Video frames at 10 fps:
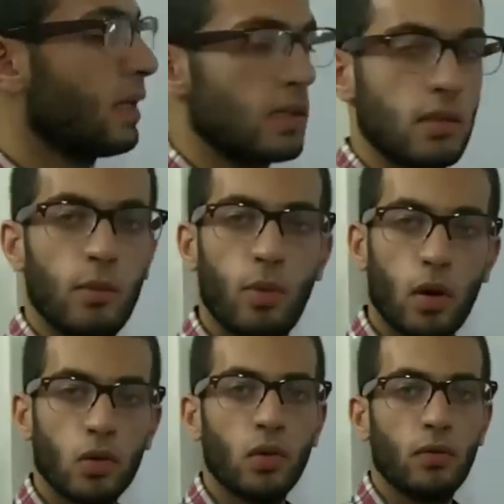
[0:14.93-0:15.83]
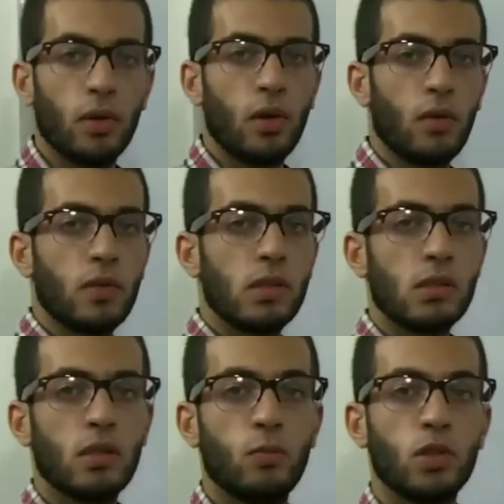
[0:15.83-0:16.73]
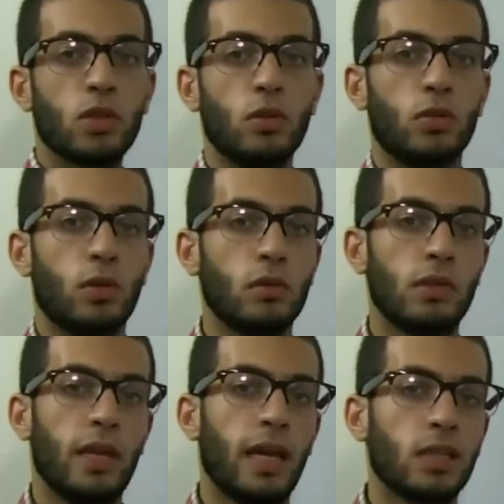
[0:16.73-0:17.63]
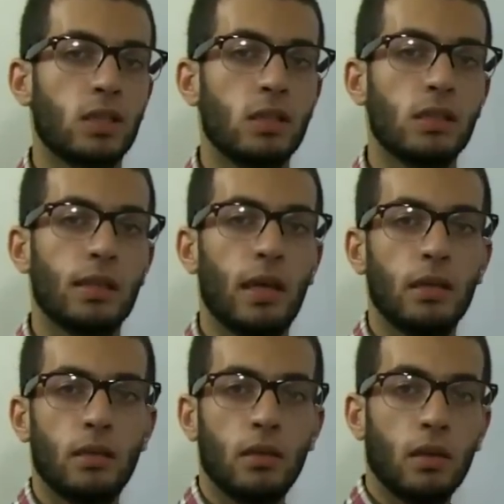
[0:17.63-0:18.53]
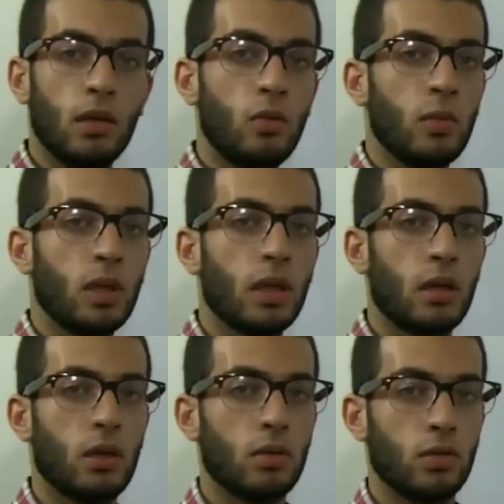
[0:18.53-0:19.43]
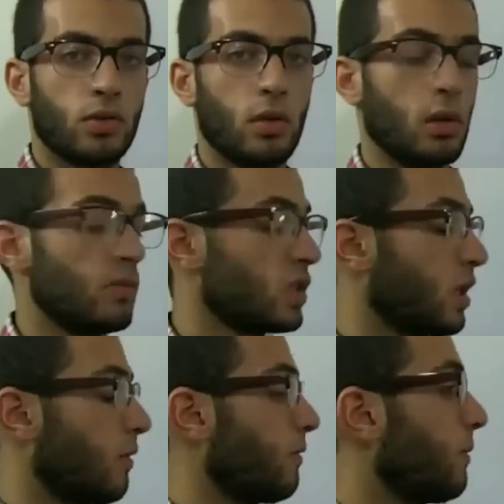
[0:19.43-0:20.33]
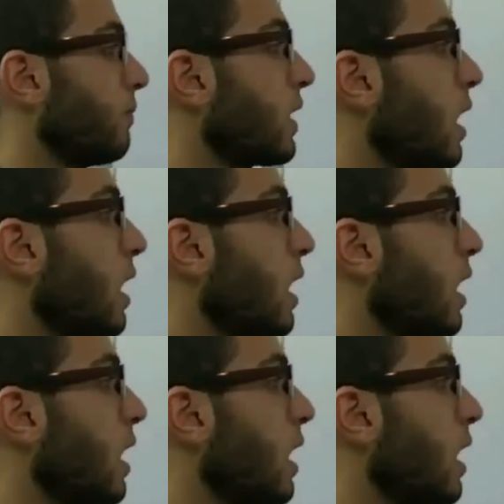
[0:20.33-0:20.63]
is the part of the nervous system which controls the action that the human cannot control himself.